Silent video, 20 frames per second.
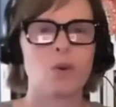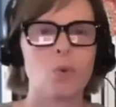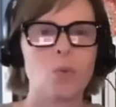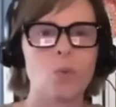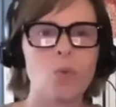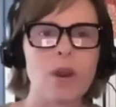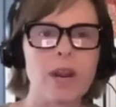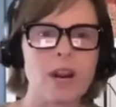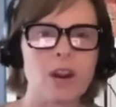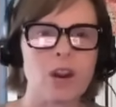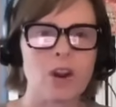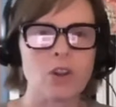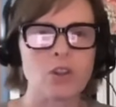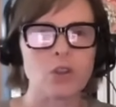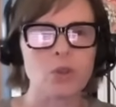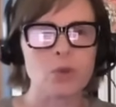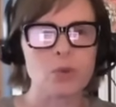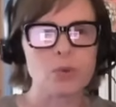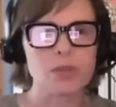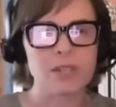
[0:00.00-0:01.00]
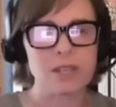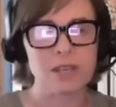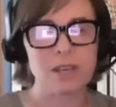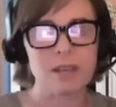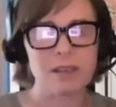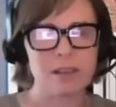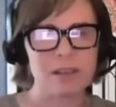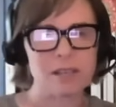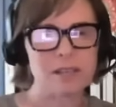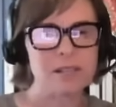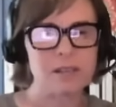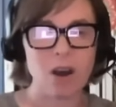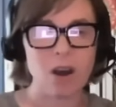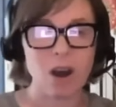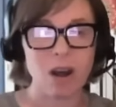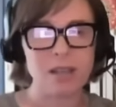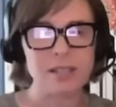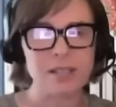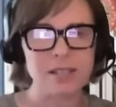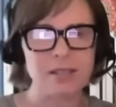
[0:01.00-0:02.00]
where you see this
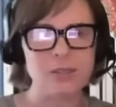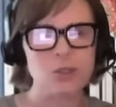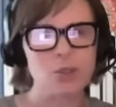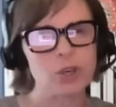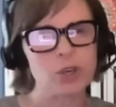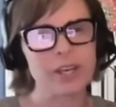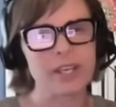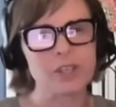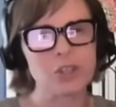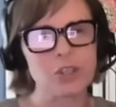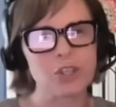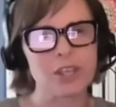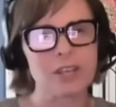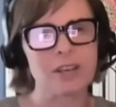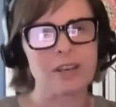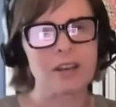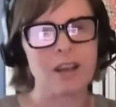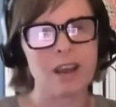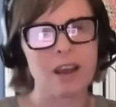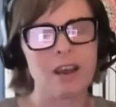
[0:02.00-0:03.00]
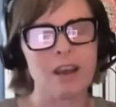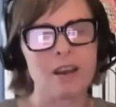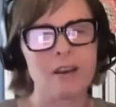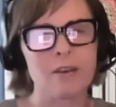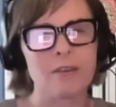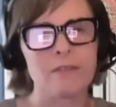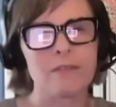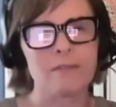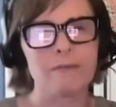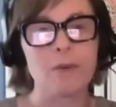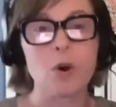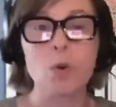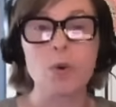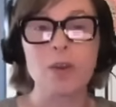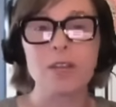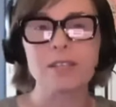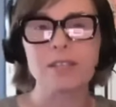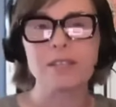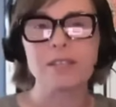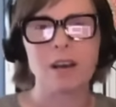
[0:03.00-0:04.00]
concentration of
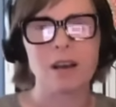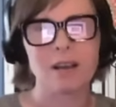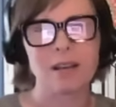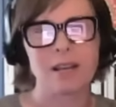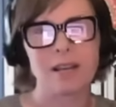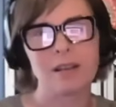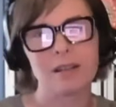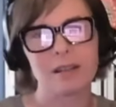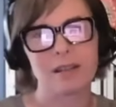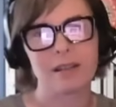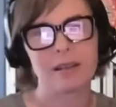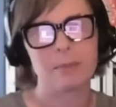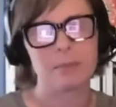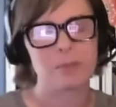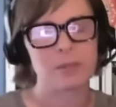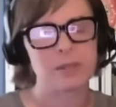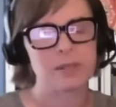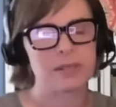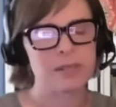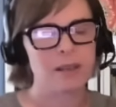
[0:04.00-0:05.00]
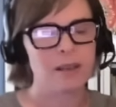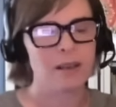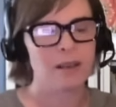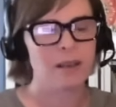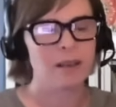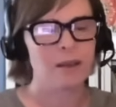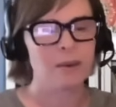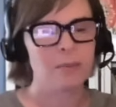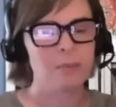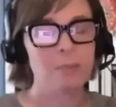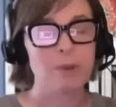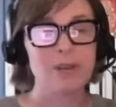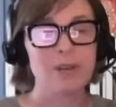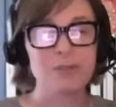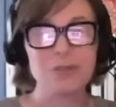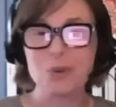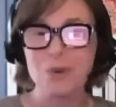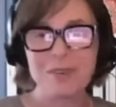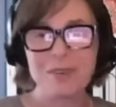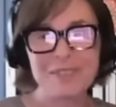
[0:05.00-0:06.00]
focus on eclipse. But
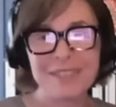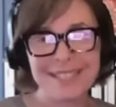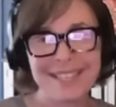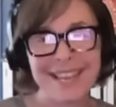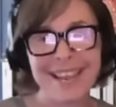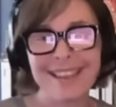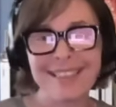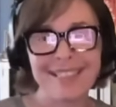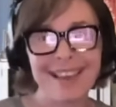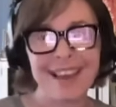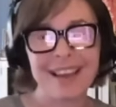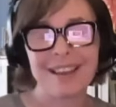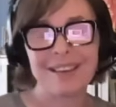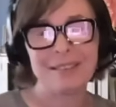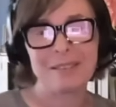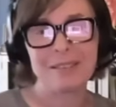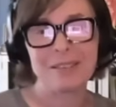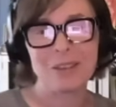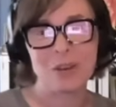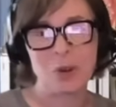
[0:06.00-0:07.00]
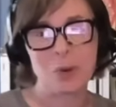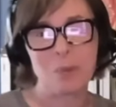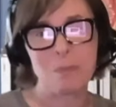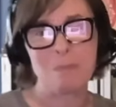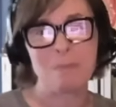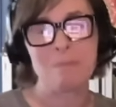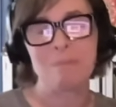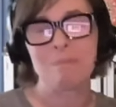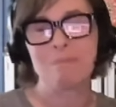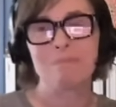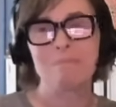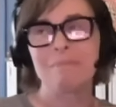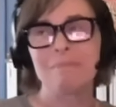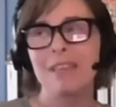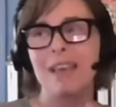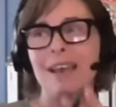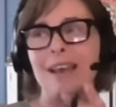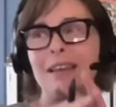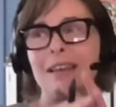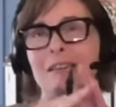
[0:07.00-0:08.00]
if you even take that, you know,
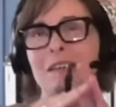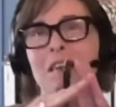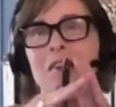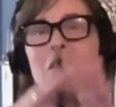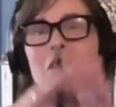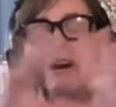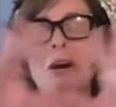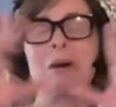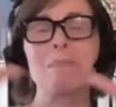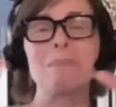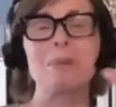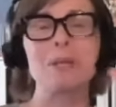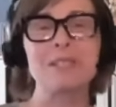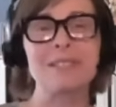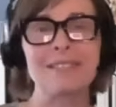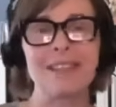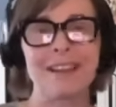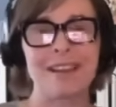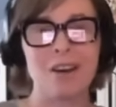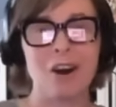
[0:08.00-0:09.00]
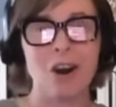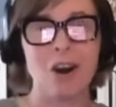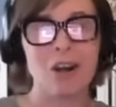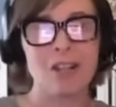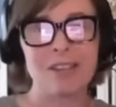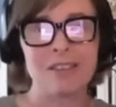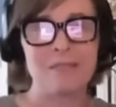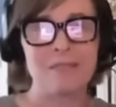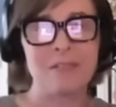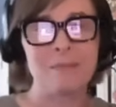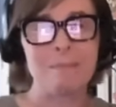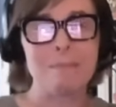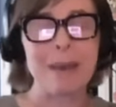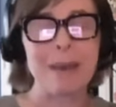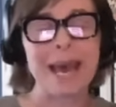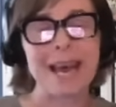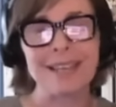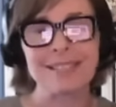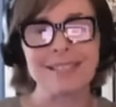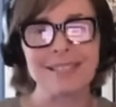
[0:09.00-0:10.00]
and encompass like all of the
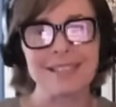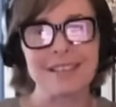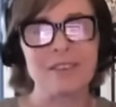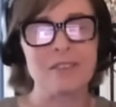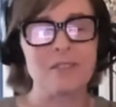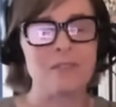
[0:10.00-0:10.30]
massive